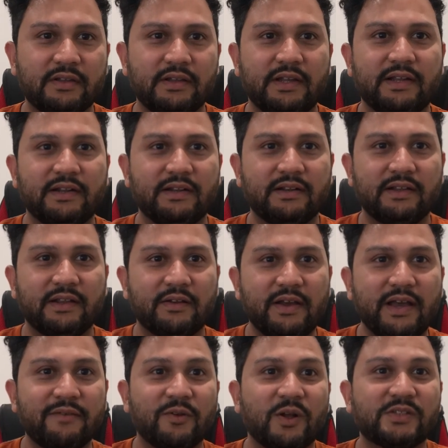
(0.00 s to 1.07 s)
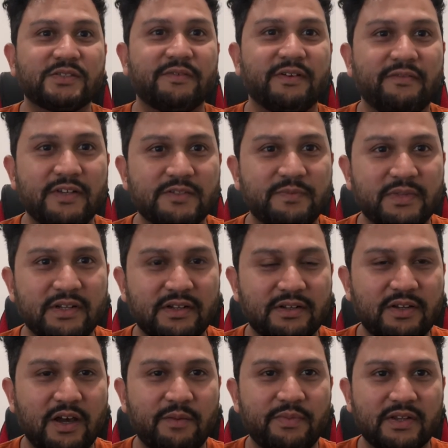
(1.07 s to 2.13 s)
And I have lots of investment
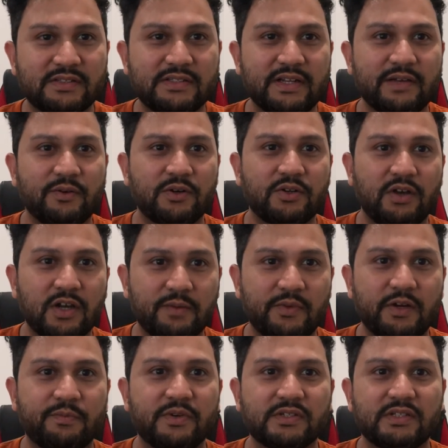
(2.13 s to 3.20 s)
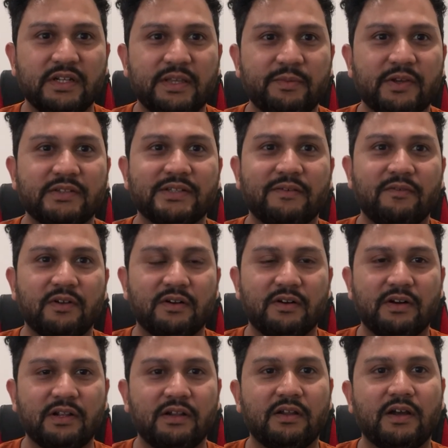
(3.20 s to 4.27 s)
topics that I want to talk about personally, because I've
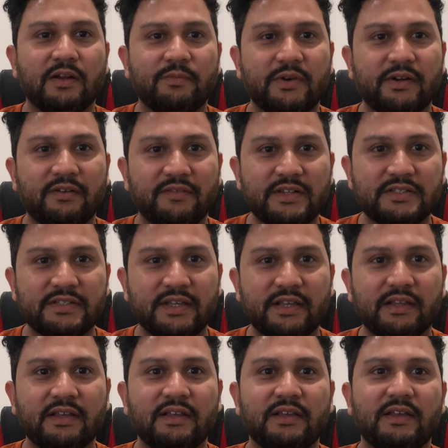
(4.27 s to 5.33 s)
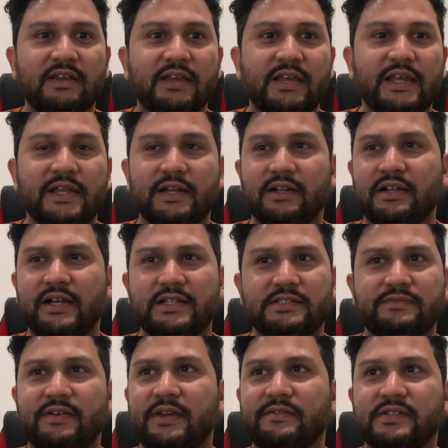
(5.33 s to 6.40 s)
learned a lot about investing in the last
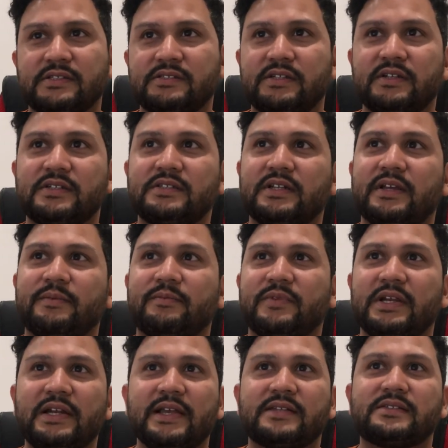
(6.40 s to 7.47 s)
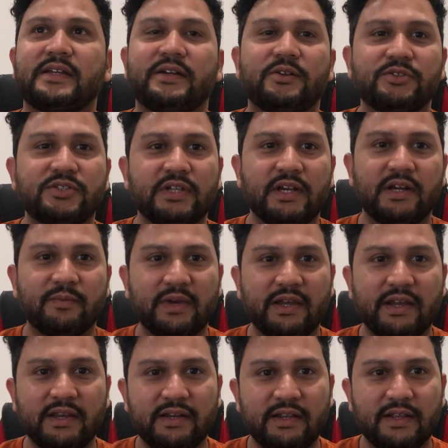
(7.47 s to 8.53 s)
5-6 years, and I'm really excited to share my
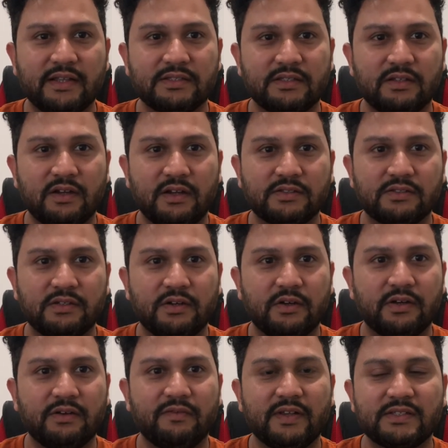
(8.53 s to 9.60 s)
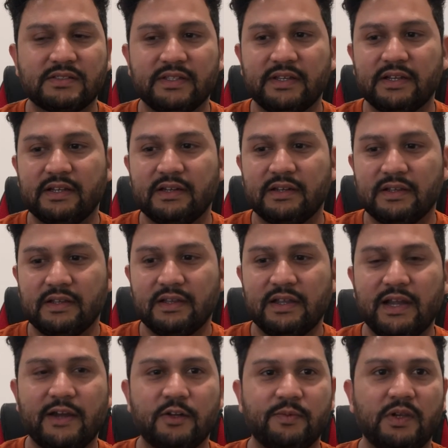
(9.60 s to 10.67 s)
ideas and thoughts on investing and
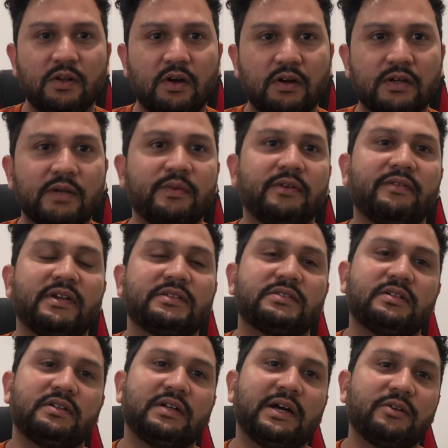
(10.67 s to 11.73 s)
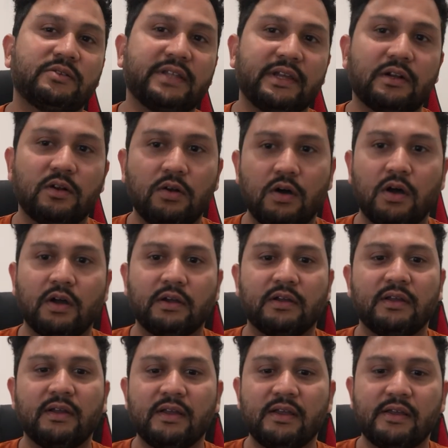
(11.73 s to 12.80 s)
how to be long-term investor, how to think long,
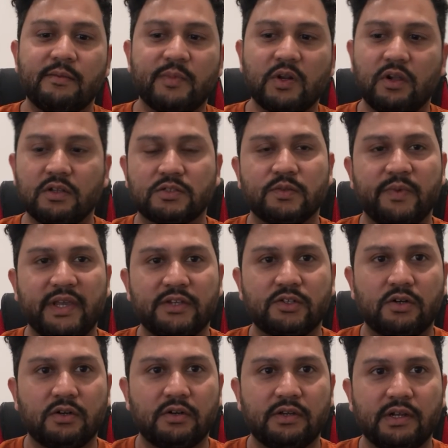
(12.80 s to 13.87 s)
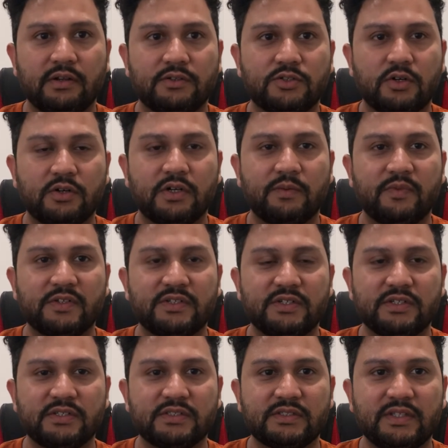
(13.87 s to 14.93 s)
but also make short-term
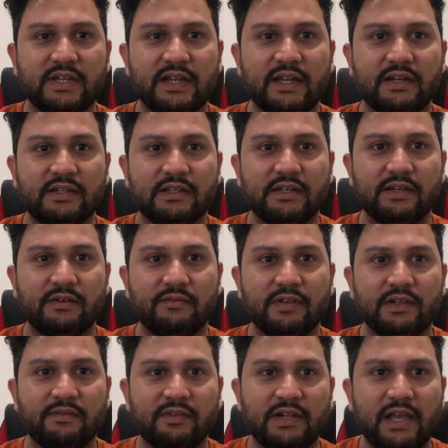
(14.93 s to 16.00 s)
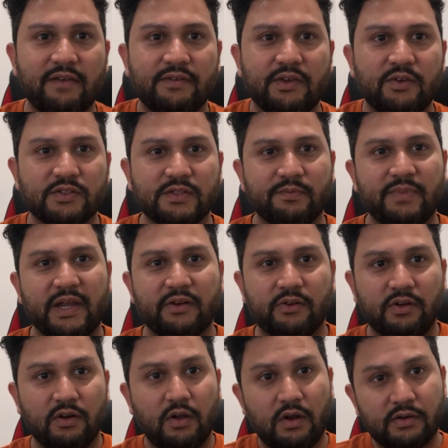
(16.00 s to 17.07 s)
decisions that will have a huge impact in
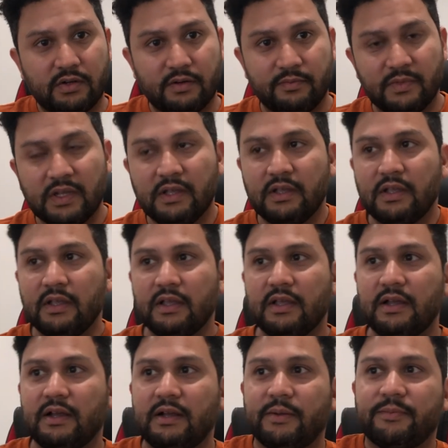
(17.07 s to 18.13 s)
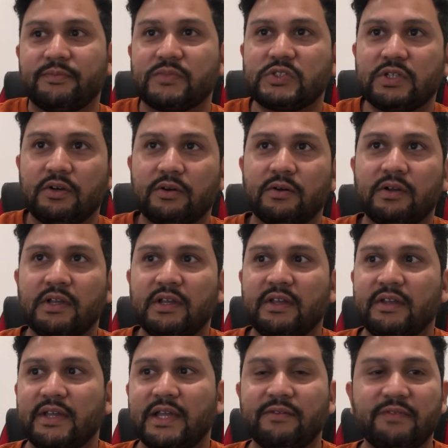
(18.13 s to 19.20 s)
the long term. So
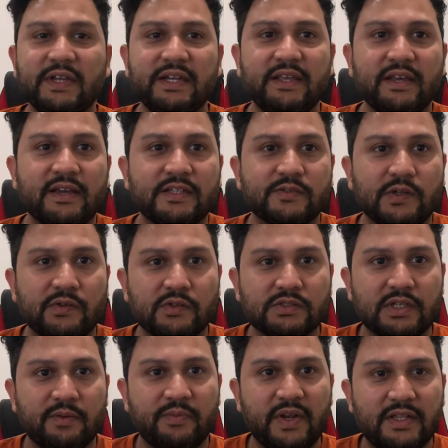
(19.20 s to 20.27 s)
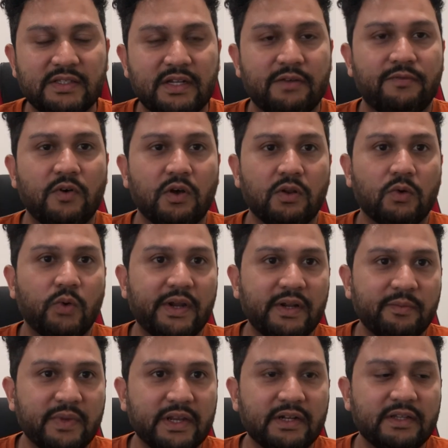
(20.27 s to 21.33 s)
Nvidia is one of those companies that I follow quite a
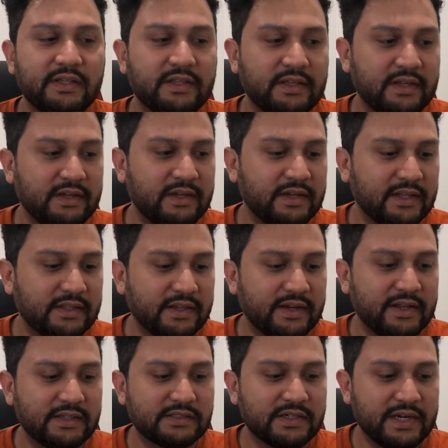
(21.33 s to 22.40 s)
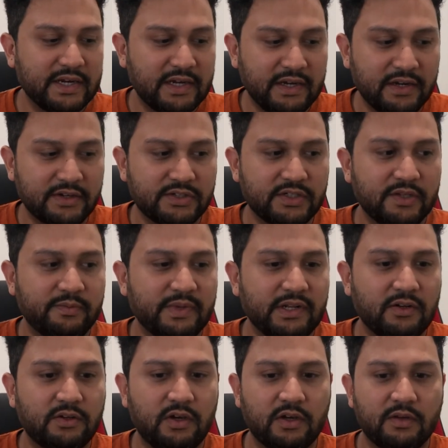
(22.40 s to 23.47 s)
bit, and I think it has great leadership, and
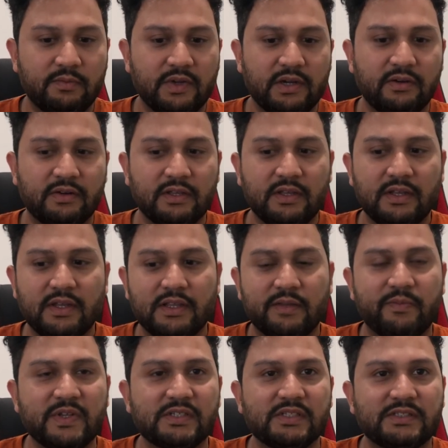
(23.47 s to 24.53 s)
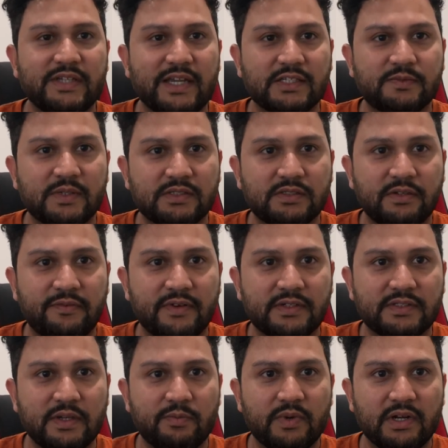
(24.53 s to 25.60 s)
I'll talk about the business aspects of it
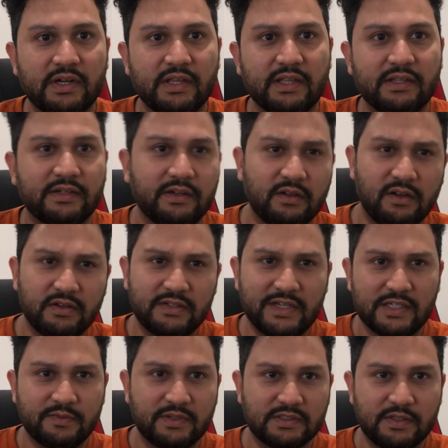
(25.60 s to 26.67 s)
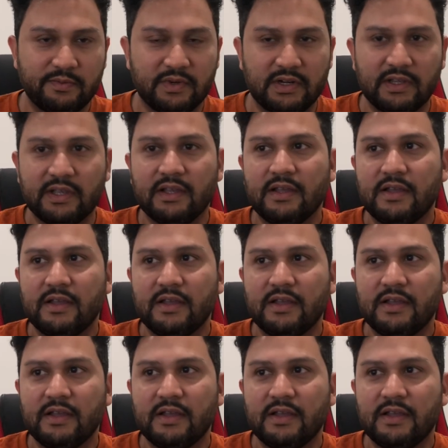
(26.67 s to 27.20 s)
separately and the technology aspects separately.